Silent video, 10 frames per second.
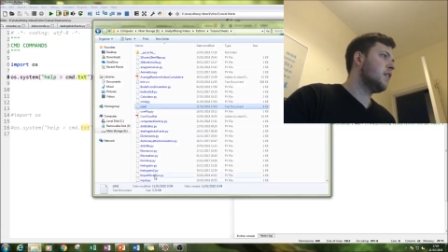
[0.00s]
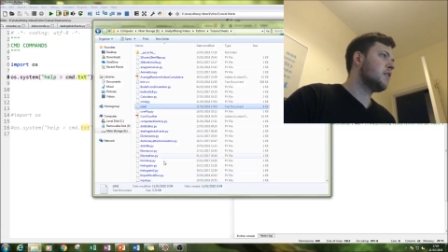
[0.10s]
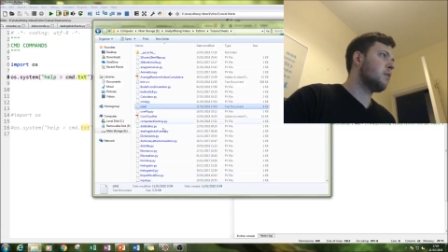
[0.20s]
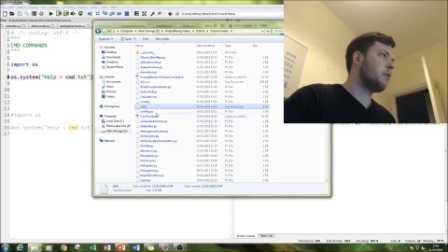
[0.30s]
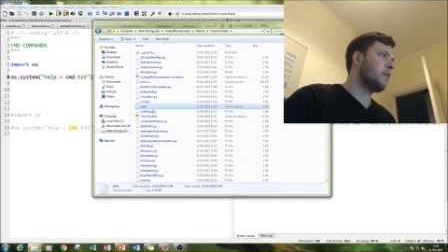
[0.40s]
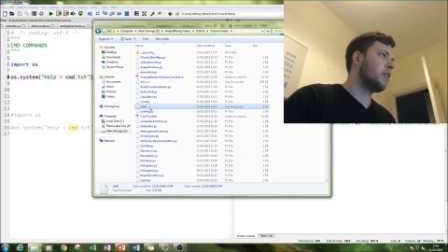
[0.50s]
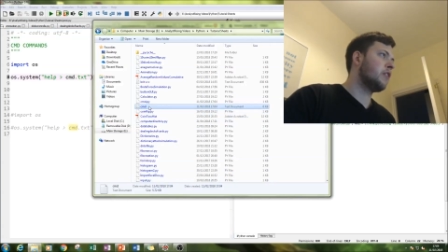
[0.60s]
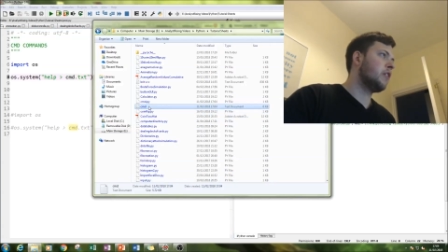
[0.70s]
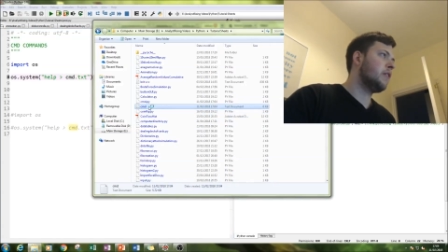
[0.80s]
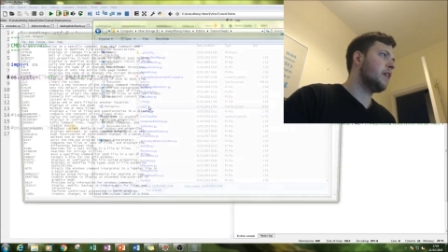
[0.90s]
So what we've got
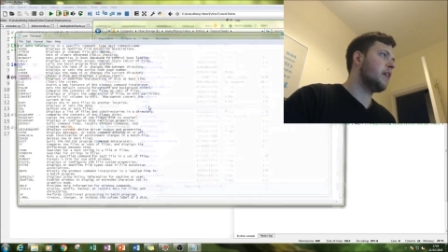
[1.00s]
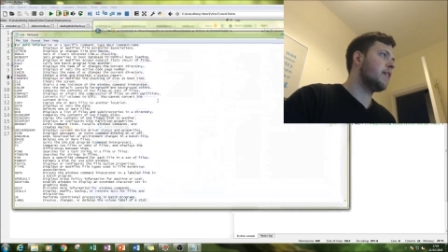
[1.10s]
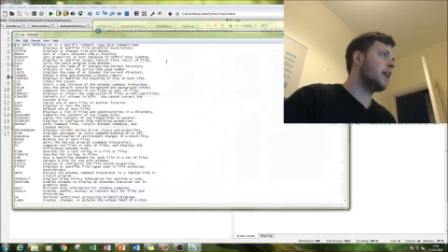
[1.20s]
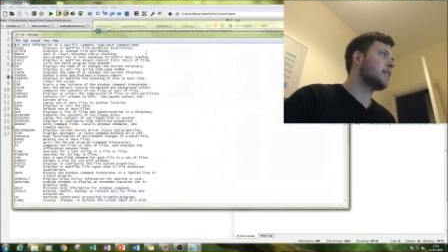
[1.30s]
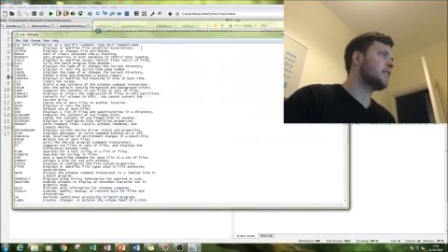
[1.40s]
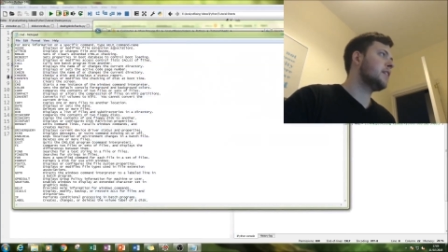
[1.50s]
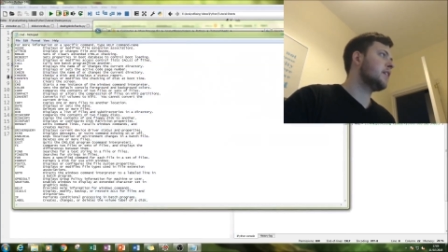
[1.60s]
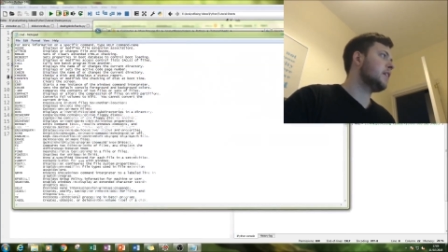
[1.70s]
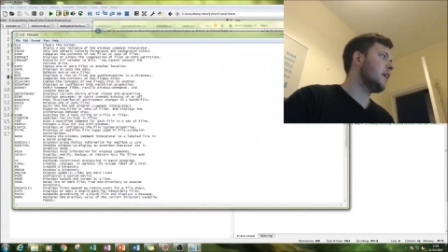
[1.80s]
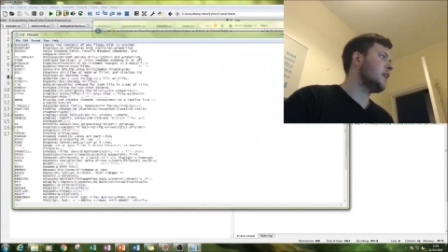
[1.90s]
to do is access
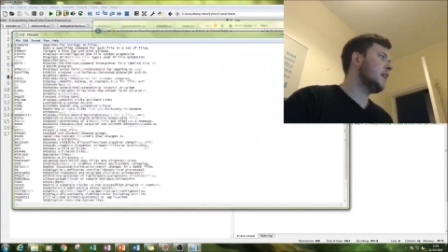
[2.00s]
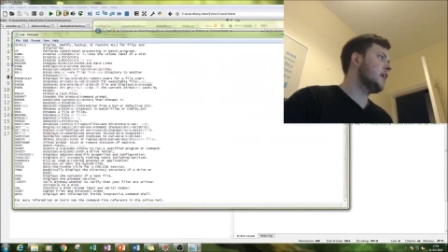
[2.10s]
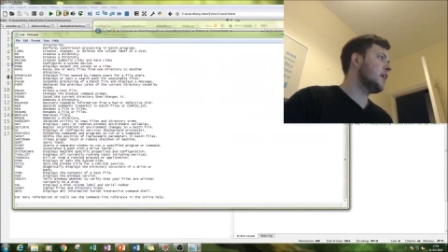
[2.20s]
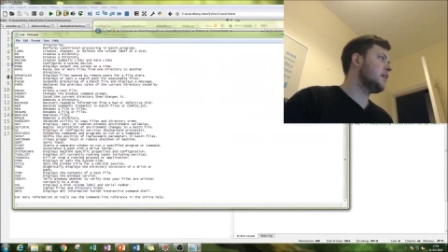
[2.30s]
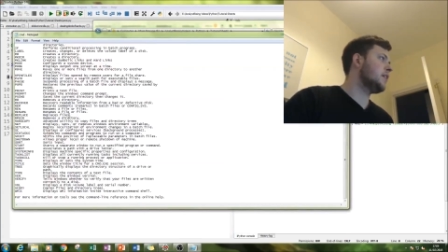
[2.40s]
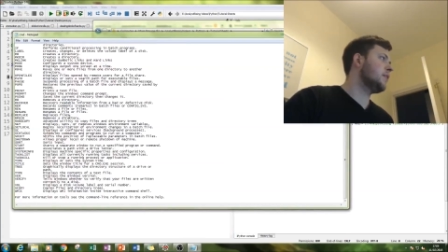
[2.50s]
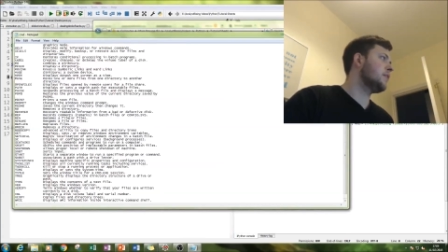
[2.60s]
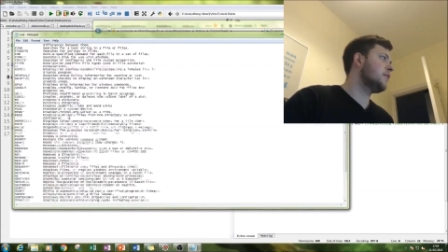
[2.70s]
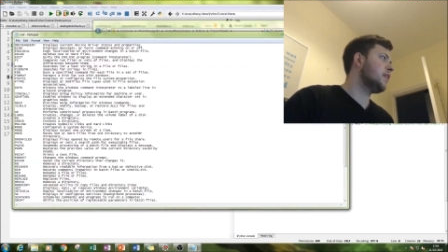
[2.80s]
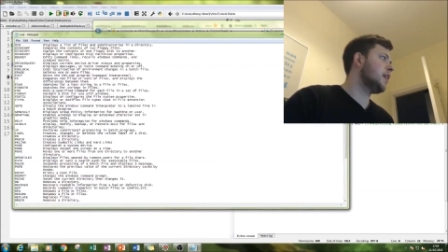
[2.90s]
it, and here you
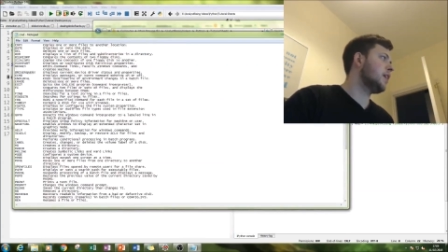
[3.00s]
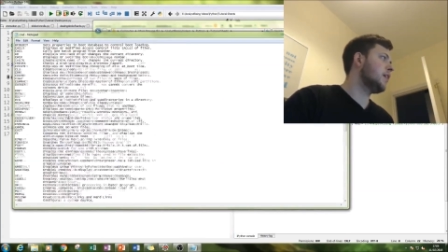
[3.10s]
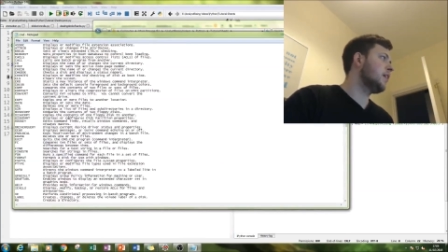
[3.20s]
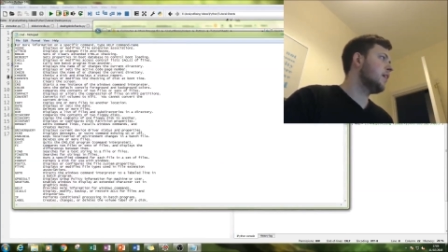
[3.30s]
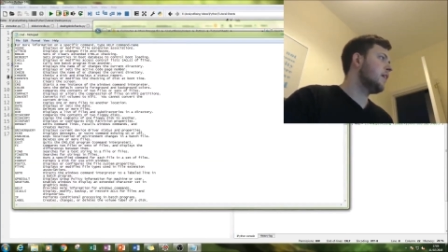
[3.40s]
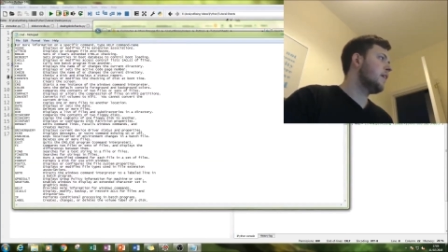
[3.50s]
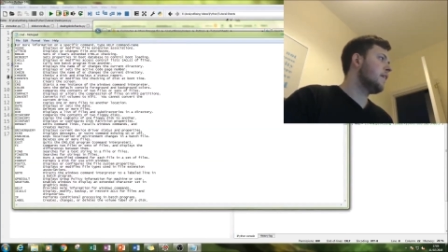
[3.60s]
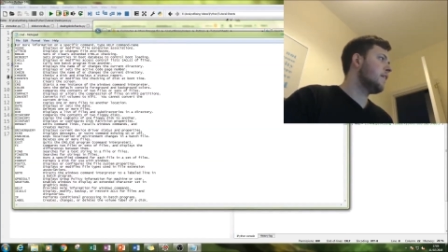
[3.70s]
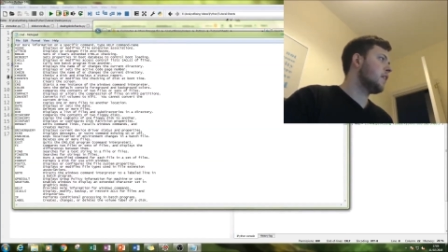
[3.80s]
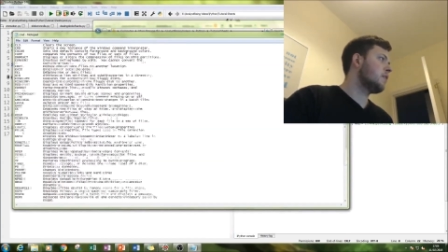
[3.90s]
can see
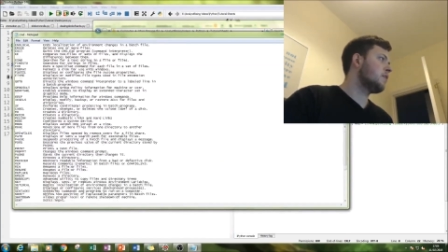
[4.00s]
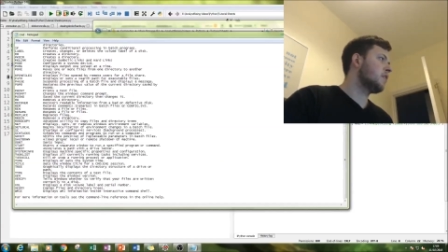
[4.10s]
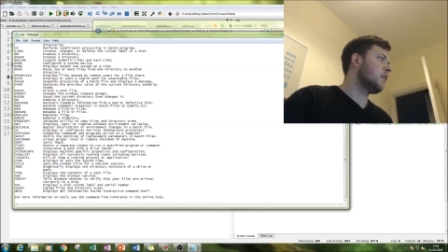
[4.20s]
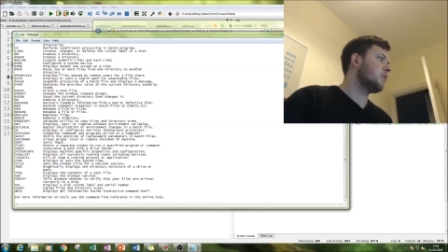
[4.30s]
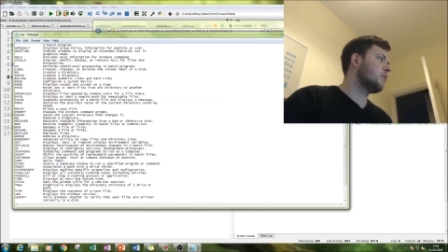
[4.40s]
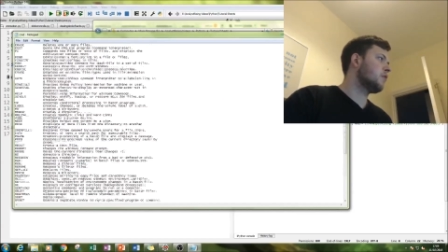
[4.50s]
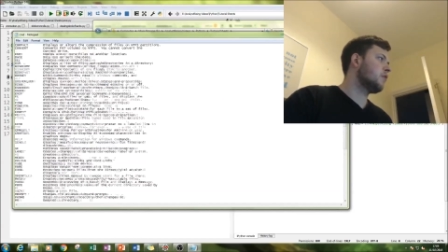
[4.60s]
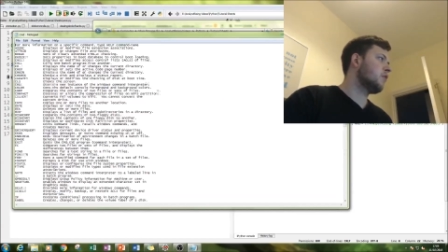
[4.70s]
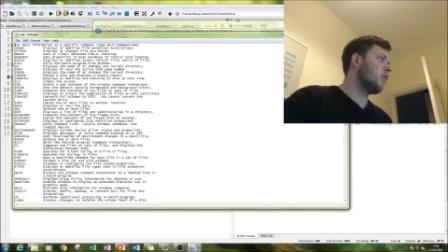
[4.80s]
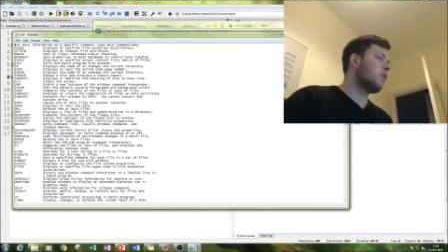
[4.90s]
the
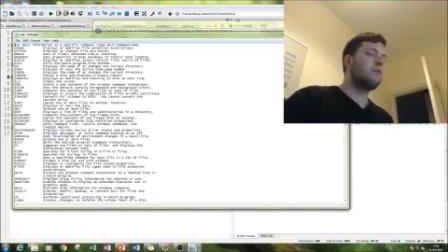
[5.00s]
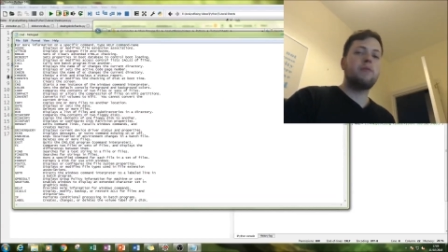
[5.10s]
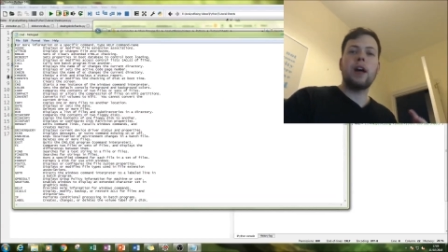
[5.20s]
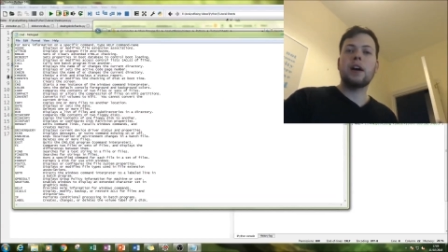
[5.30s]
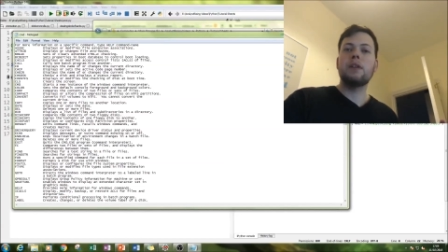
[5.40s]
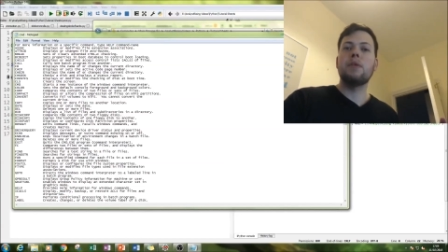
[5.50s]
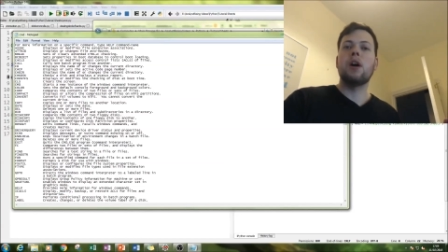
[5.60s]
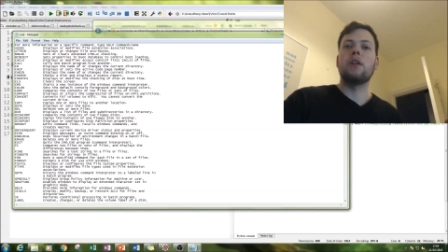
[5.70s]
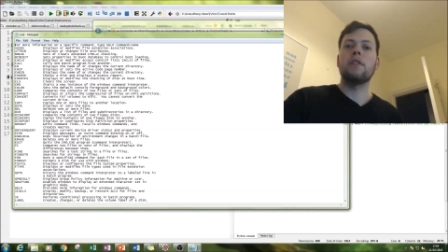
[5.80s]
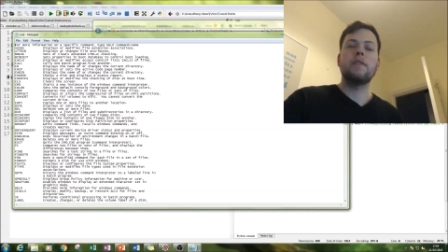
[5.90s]
results of that
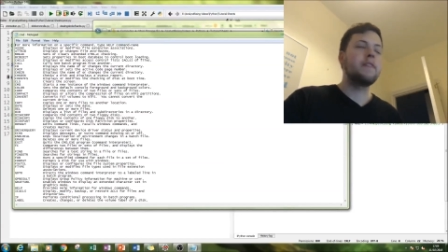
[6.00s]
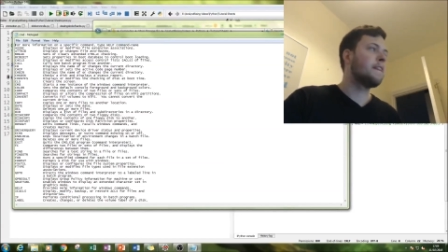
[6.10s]
command.